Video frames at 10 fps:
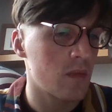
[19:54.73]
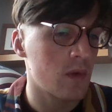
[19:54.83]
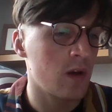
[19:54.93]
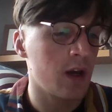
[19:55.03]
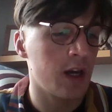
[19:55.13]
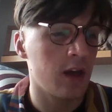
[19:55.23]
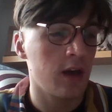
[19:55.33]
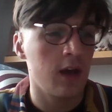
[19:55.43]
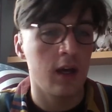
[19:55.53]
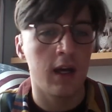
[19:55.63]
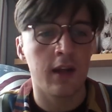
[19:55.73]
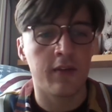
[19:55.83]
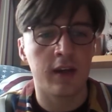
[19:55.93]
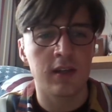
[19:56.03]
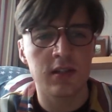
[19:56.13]
Okay, and if
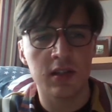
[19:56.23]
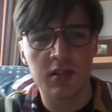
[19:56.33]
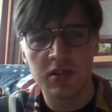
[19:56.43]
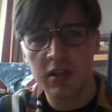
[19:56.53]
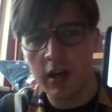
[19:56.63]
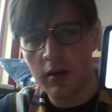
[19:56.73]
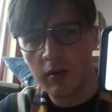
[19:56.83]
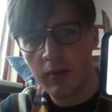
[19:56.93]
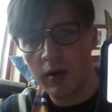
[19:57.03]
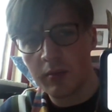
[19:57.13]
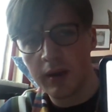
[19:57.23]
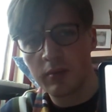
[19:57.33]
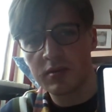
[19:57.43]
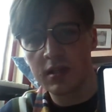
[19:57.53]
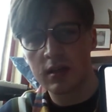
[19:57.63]
I can just show, you might not be
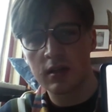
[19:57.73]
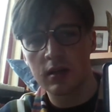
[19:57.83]
able to.